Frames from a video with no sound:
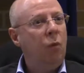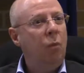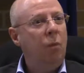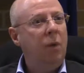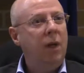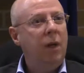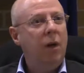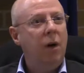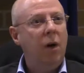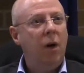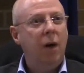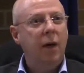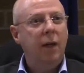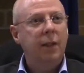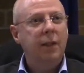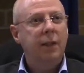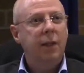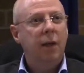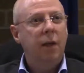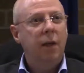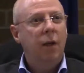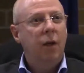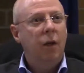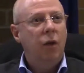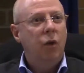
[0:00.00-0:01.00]
because
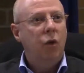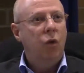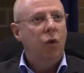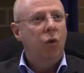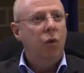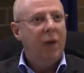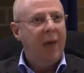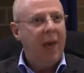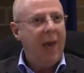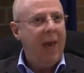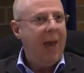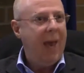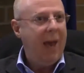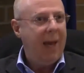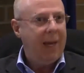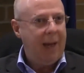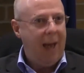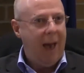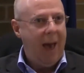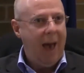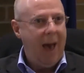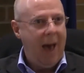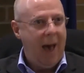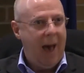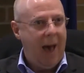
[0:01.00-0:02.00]
you can
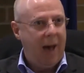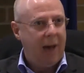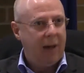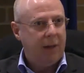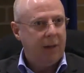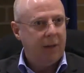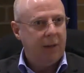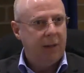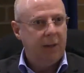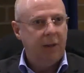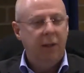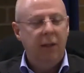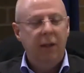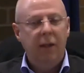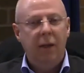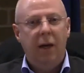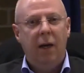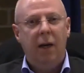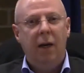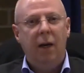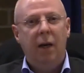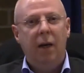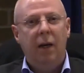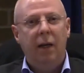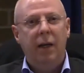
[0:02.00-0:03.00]
act
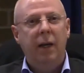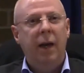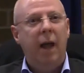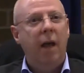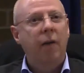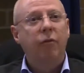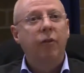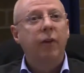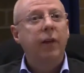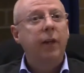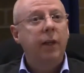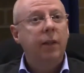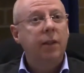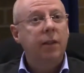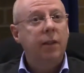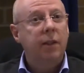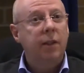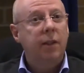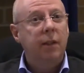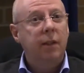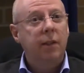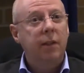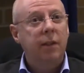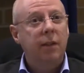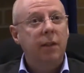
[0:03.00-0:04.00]
in every
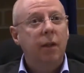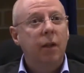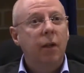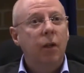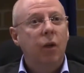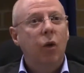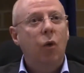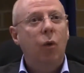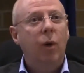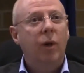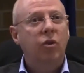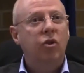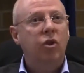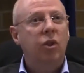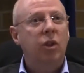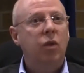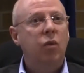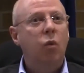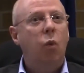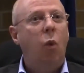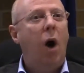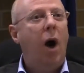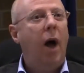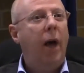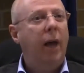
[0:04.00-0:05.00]
instance. The question
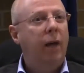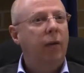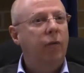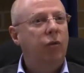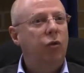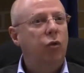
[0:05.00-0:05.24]
is, why